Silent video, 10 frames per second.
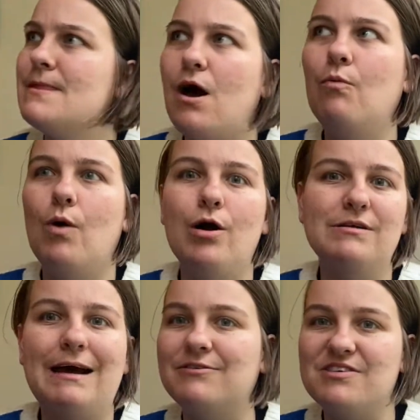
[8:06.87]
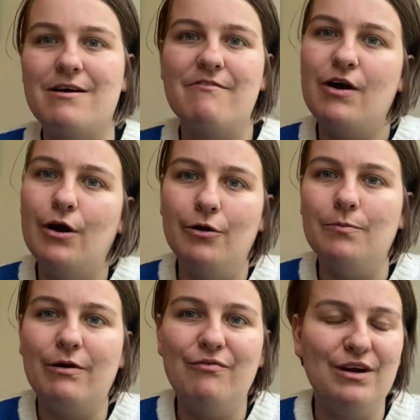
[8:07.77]
a world outside of her own
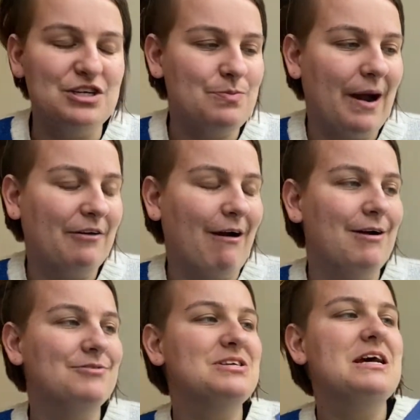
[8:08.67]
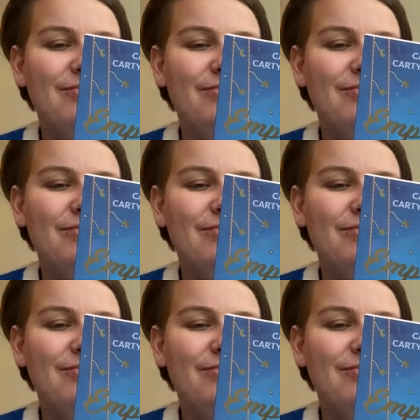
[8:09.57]
privileged background.